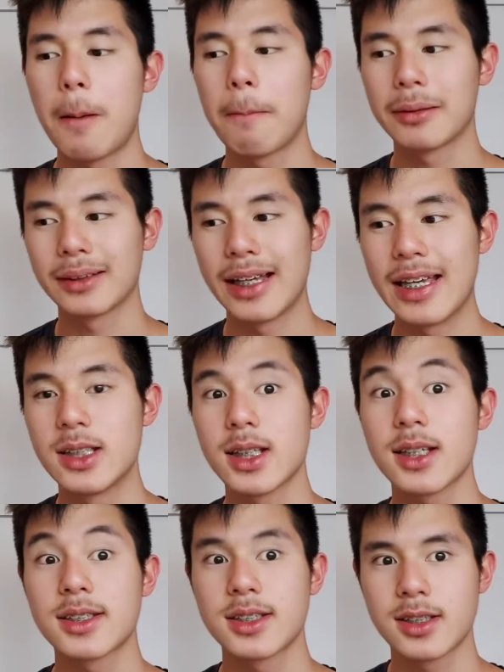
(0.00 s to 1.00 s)
plays
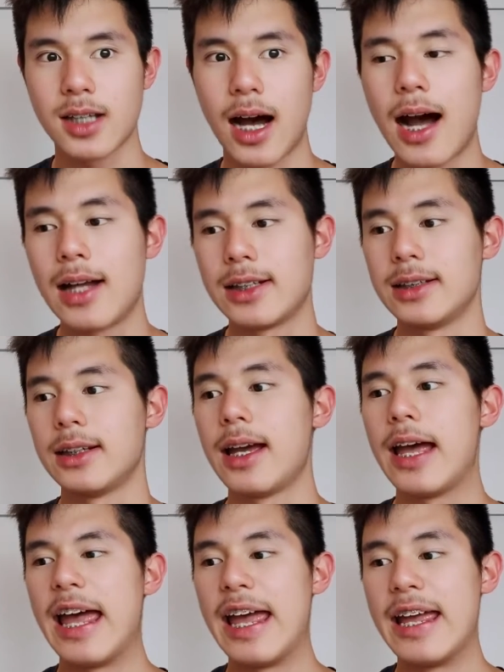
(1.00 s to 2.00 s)
Scotty,
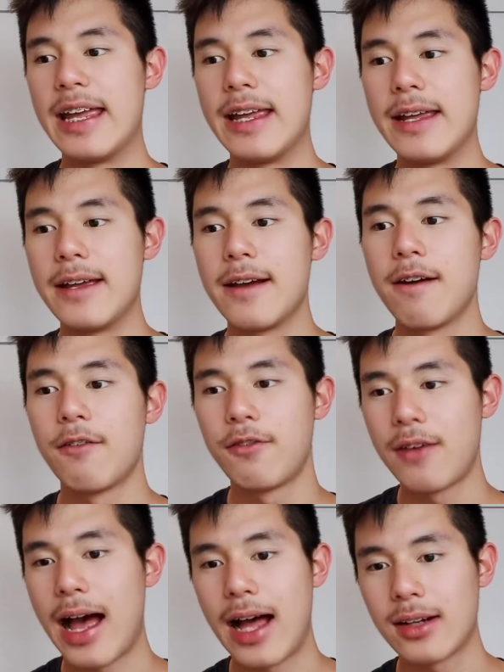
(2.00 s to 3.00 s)
a
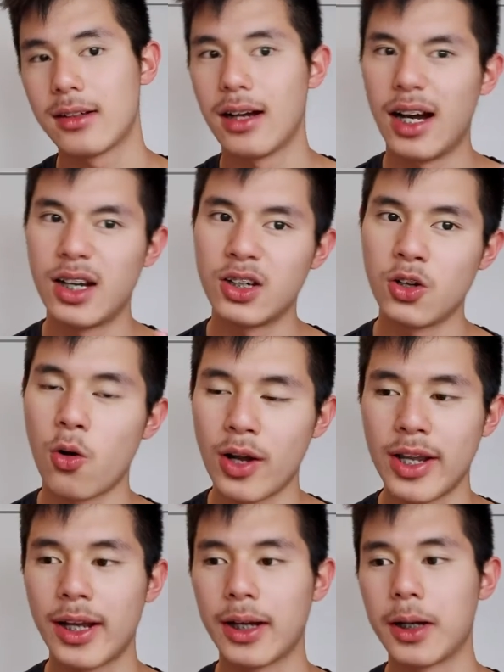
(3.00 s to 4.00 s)
fat,
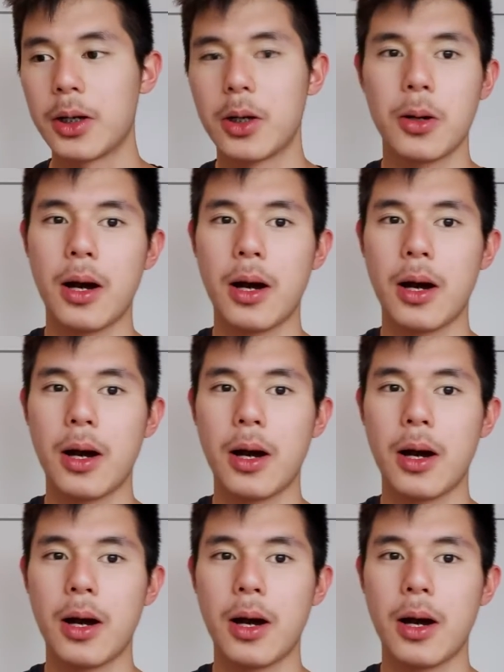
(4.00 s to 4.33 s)
annoying,